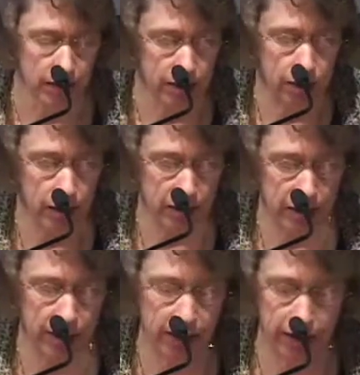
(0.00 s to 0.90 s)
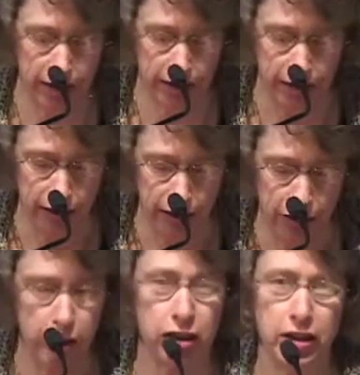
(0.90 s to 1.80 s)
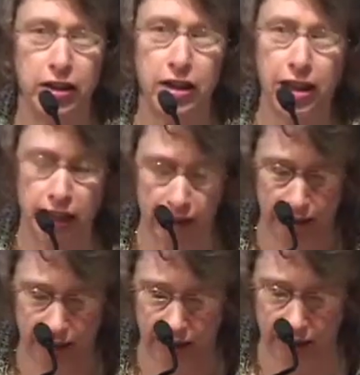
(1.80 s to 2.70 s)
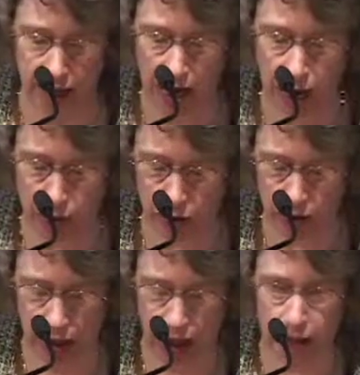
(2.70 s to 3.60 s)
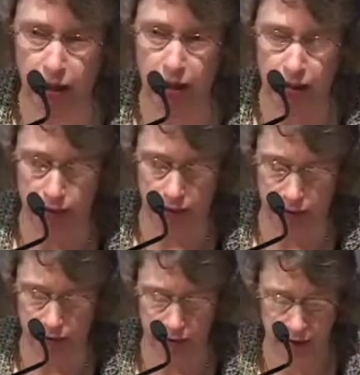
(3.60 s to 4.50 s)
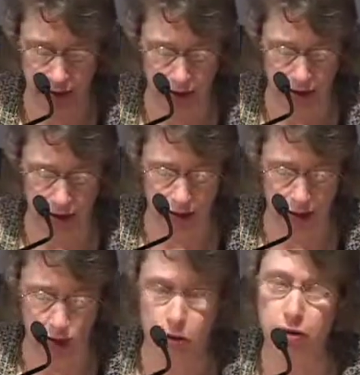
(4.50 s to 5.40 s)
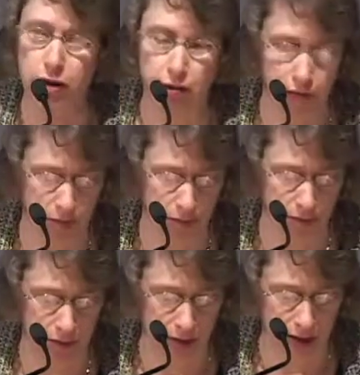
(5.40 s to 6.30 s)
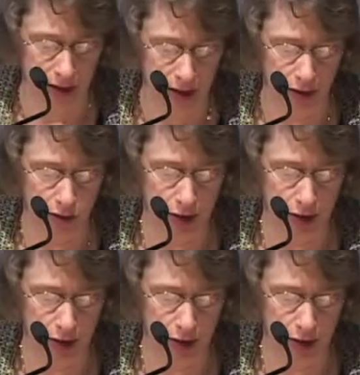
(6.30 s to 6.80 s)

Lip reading: sometimes I think fiction can capture that kind of, the truth of a